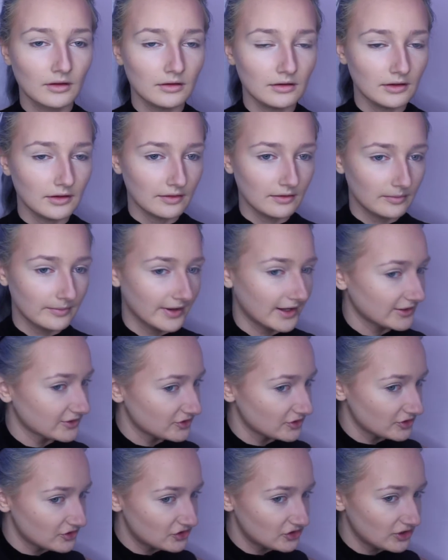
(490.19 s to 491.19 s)
in the
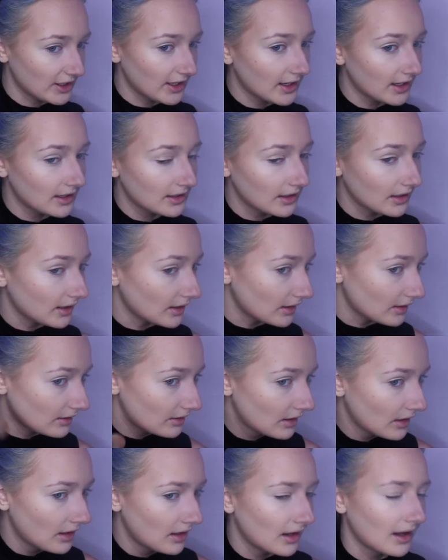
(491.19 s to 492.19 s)
matching shade, and
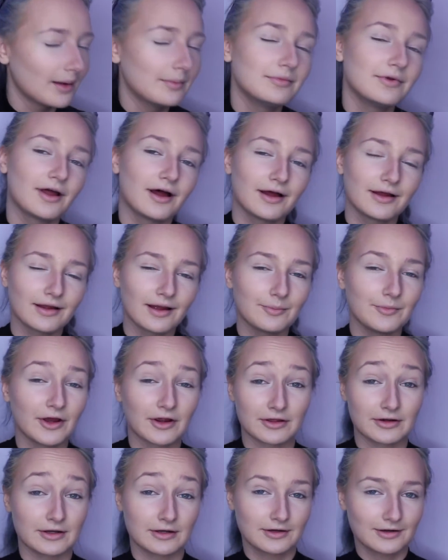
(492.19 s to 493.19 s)
I'm
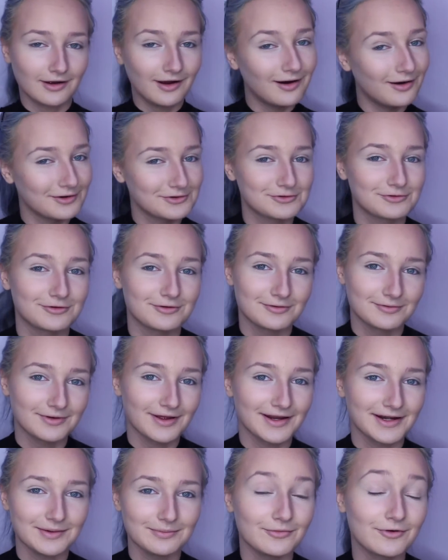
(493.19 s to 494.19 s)
not going to contour
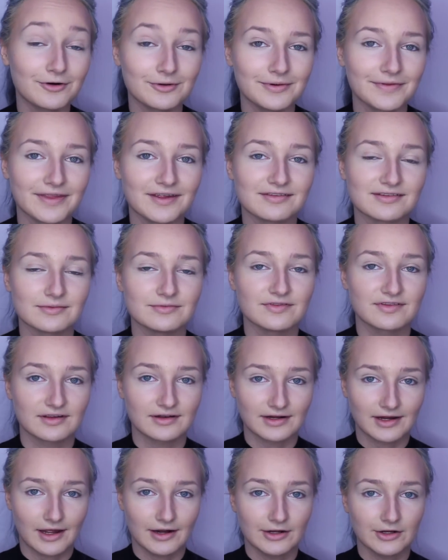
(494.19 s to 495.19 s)
anymore with this. I'm just
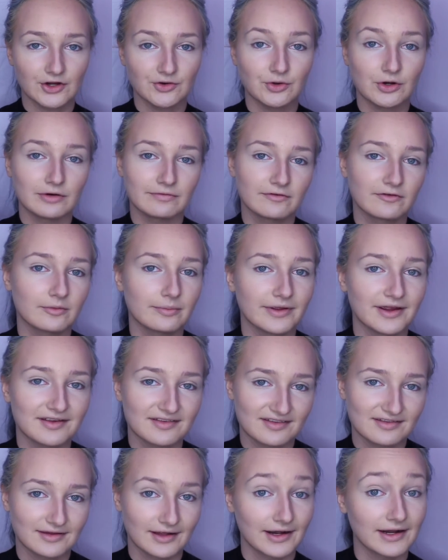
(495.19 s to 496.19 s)
going to kind of go over the
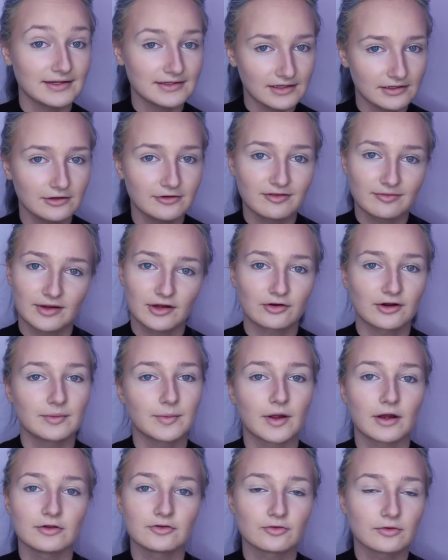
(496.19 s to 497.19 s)
places that I did use my cream
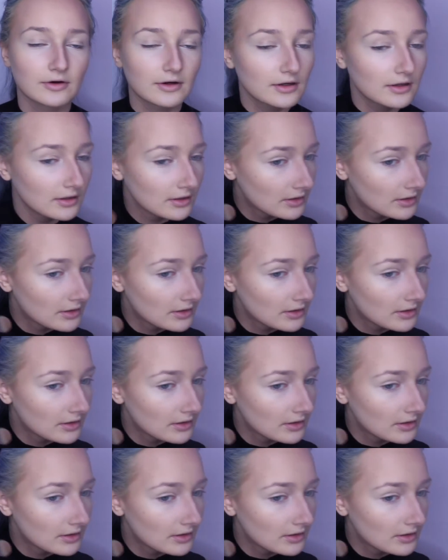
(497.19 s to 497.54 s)
contour.